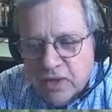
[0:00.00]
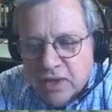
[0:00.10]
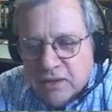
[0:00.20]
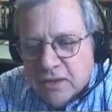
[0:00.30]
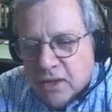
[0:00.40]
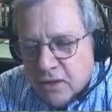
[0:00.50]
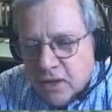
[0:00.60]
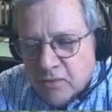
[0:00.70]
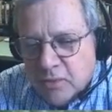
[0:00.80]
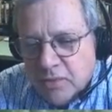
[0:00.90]
million
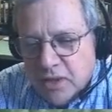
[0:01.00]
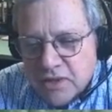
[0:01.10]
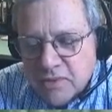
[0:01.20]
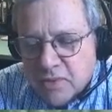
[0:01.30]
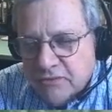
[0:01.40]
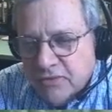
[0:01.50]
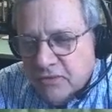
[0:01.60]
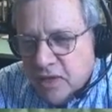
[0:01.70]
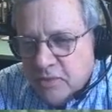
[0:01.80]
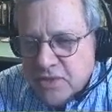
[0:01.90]
automobiles, about
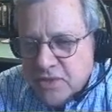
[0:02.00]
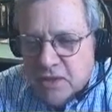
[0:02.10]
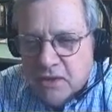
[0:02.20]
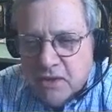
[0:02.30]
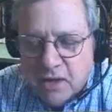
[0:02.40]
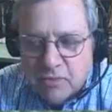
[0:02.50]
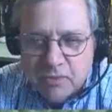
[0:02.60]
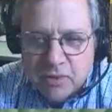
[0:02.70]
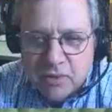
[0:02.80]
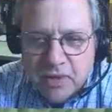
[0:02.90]
15% of the
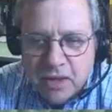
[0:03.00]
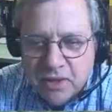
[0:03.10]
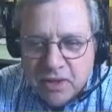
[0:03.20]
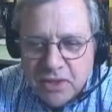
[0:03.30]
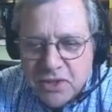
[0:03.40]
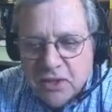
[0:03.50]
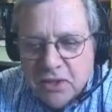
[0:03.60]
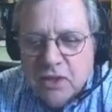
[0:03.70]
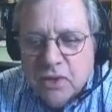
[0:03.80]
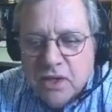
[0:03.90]
automobile population in
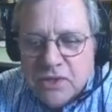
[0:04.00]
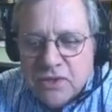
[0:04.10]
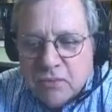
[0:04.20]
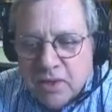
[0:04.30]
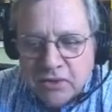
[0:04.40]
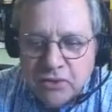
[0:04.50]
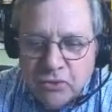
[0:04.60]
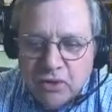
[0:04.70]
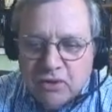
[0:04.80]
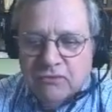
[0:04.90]
the US, or about
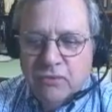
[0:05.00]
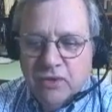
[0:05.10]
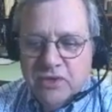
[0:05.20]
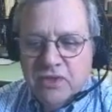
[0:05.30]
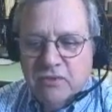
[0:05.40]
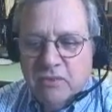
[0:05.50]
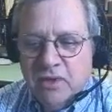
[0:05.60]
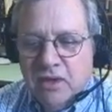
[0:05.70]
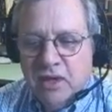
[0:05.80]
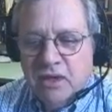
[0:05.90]
247
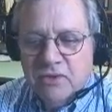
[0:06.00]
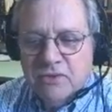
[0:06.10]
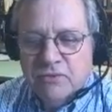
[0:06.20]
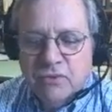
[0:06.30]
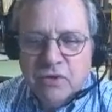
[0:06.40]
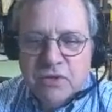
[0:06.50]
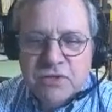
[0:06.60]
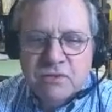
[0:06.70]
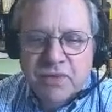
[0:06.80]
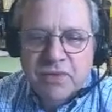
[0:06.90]
million acres of
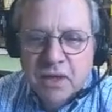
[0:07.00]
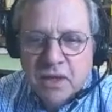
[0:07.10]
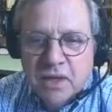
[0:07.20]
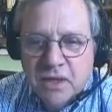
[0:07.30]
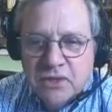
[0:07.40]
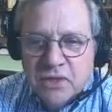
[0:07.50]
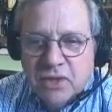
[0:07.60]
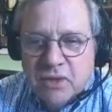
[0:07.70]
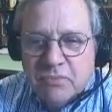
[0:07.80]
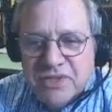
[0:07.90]
forest.
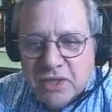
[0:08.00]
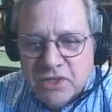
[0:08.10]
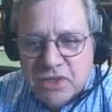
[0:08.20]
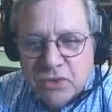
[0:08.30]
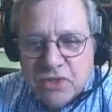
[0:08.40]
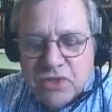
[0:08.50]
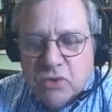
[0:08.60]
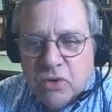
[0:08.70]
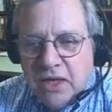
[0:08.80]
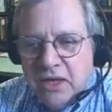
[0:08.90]
So that presents to us
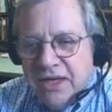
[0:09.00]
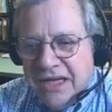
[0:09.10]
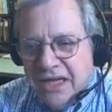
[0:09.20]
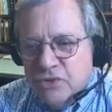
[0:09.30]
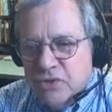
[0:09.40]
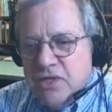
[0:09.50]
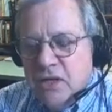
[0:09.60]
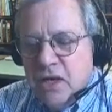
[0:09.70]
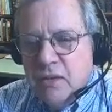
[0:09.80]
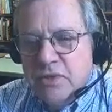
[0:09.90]
quite an
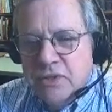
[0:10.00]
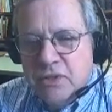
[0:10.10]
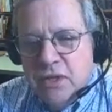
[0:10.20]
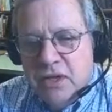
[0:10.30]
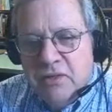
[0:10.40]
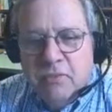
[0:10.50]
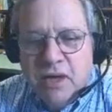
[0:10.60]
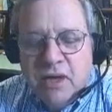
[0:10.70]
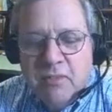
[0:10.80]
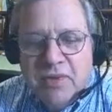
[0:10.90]
interesting opportunity. The
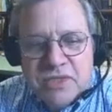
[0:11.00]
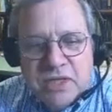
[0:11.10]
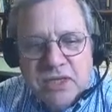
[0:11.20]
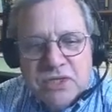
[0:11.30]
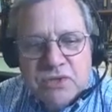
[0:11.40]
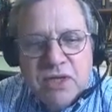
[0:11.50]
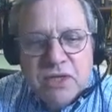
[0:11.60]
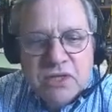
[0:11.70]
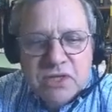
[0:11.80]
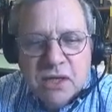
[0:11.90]
biomass
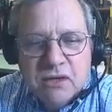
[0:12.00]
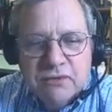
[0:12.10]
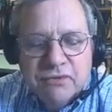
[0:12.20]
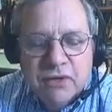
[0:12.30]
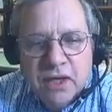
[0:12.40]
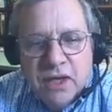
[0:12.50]
industry itself